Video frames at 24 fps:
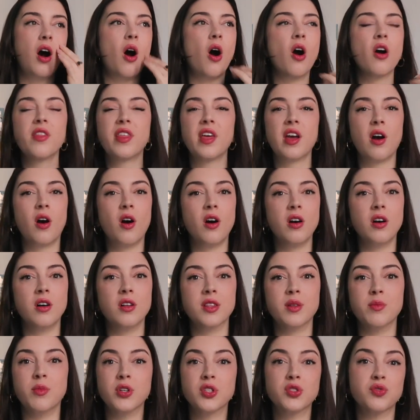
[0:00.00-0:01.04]
Are they
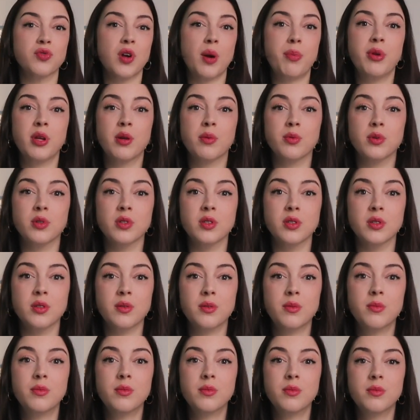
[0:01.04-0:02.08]
all the most
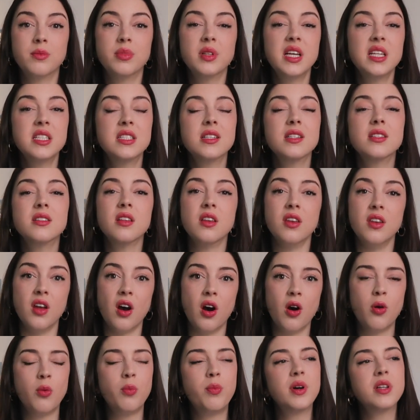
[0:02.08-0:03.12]
reputable places?
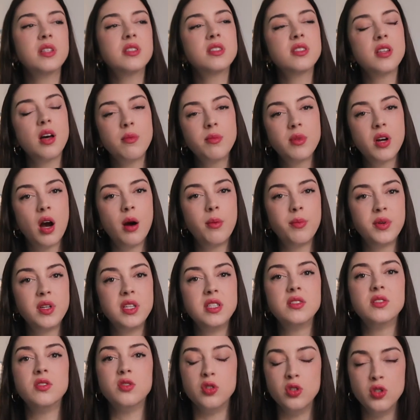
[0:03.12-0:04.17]
No. But some
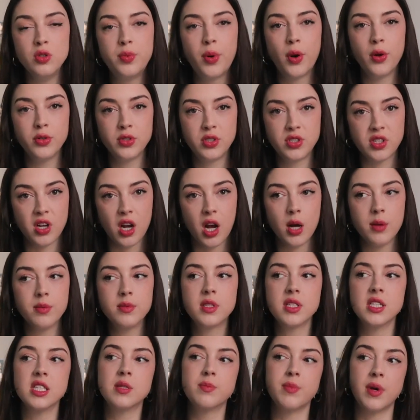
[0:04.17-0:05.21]
companies do post
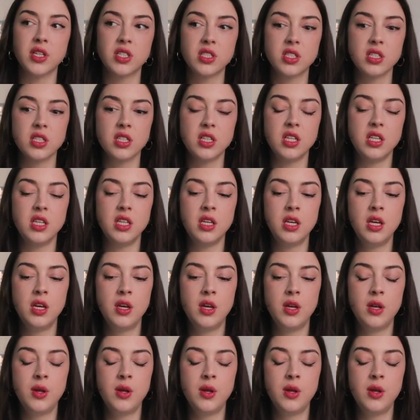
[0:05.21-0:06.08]
jobs, especially